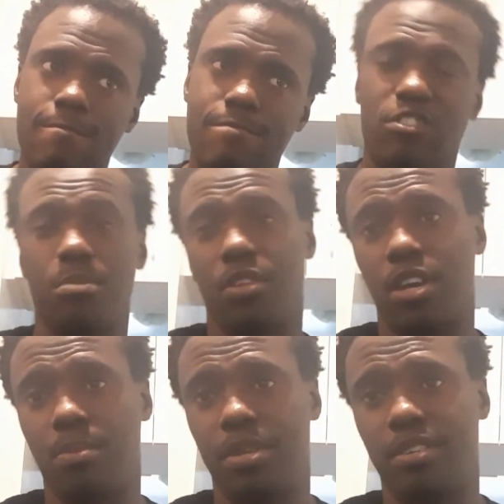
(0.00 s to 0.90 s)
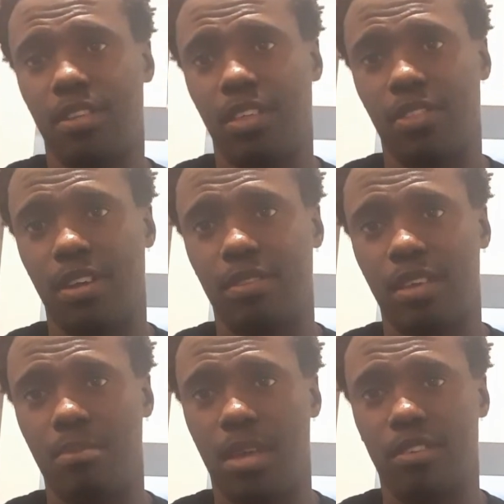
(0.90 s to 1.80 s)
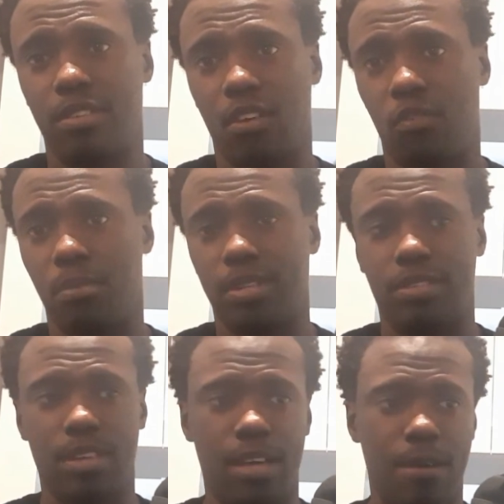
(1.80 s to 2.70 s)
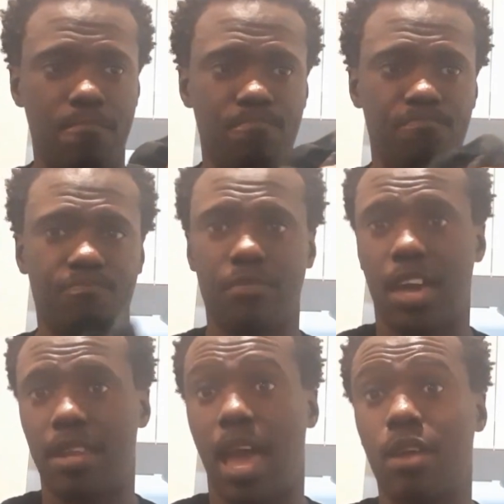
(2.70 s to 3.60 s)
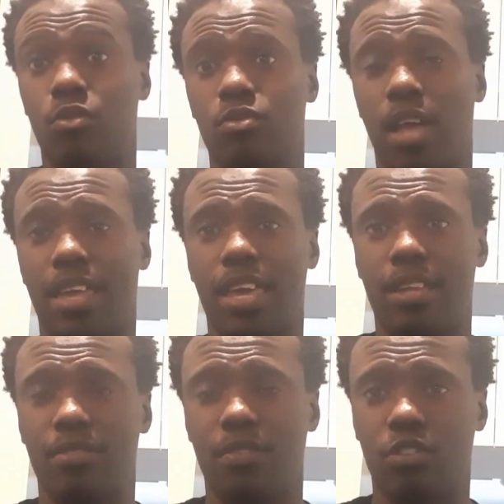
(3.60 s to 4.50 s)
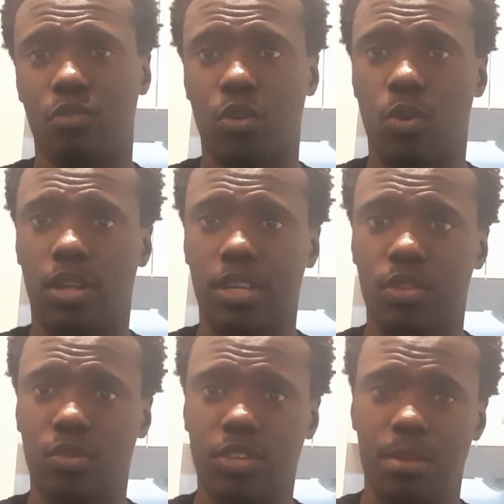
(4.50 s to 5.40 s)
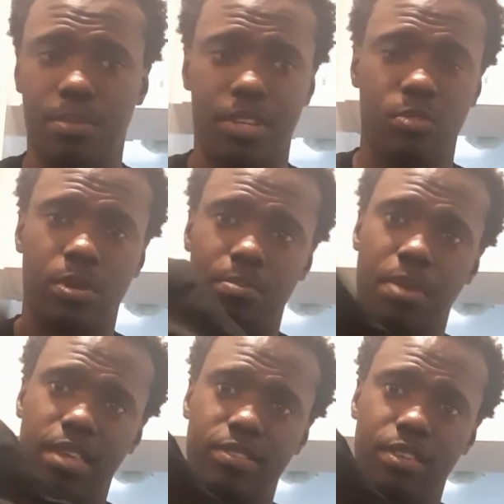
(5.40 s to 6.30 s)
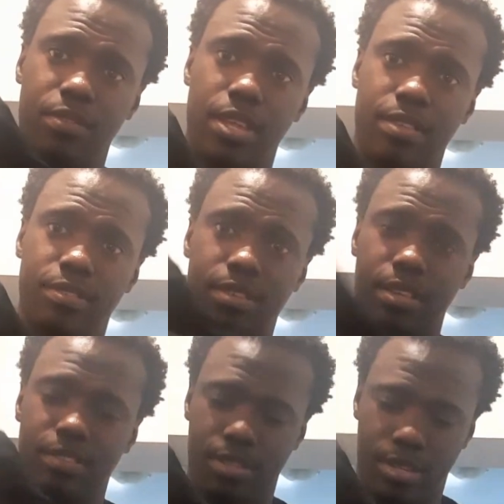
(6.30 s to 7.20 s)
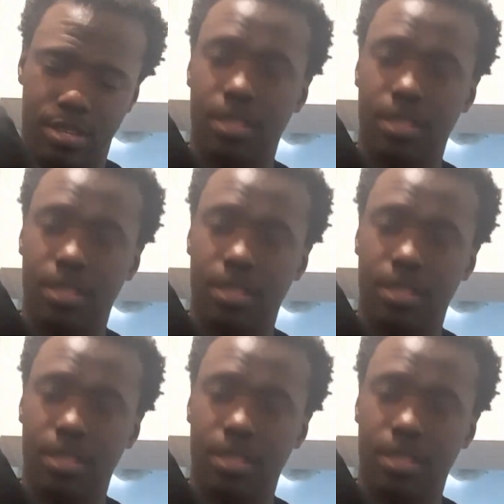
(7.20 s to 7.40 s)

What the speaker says: There's some other companies I think that make stuff, but I can't vouch for the quality of those companies. But pays dividends, and it's gonna